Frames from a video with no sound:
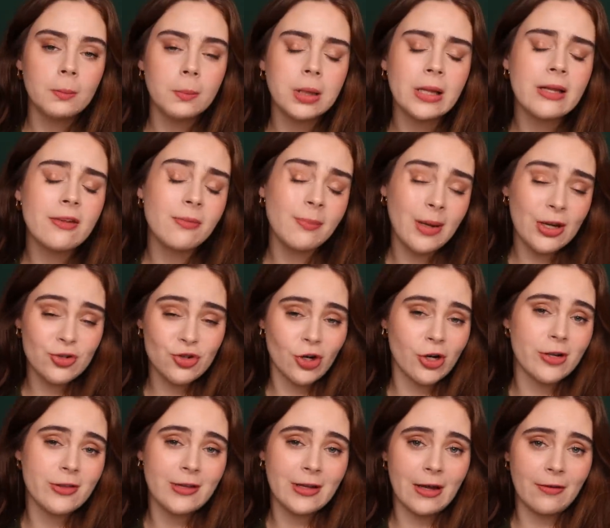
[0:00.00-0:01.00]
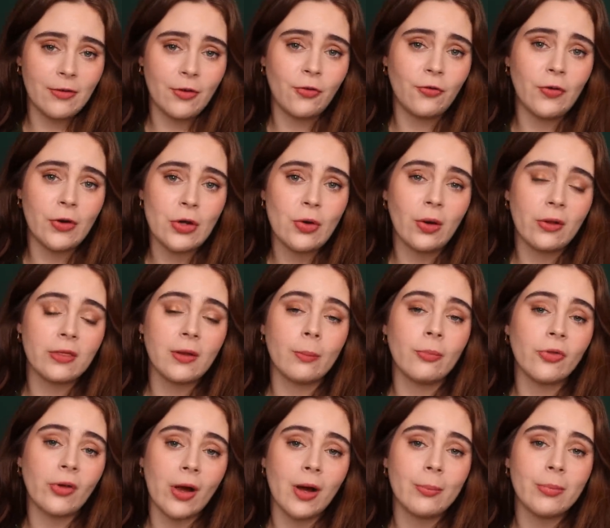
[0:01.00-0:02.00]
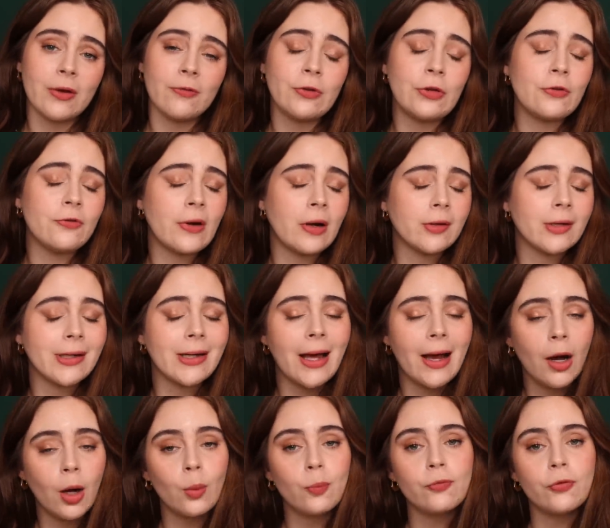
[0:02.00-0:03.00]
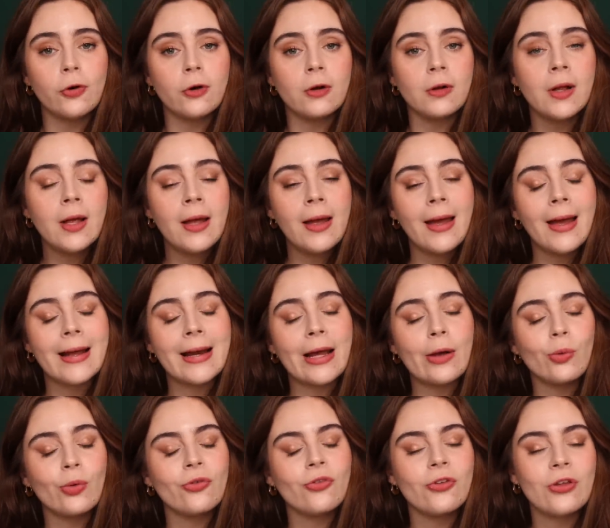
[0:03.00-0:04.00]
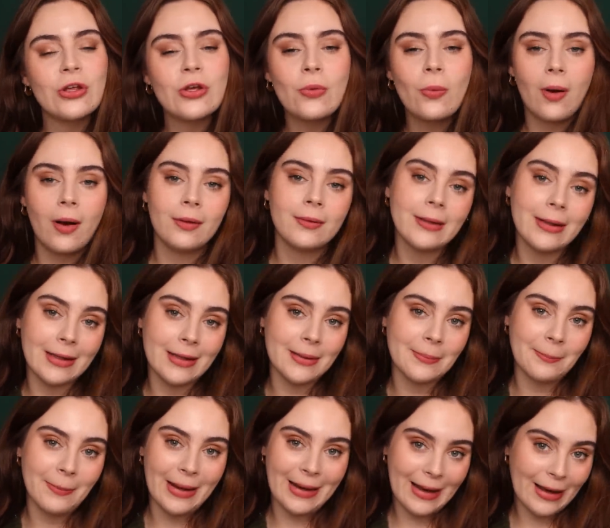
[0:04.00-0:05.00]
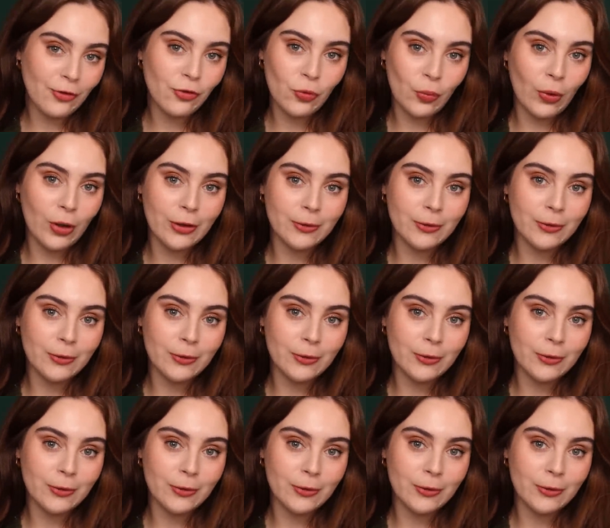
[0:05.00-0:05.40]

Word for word: please make sure to give this video a thumbs up if you found it helpful, and I will see you all in my next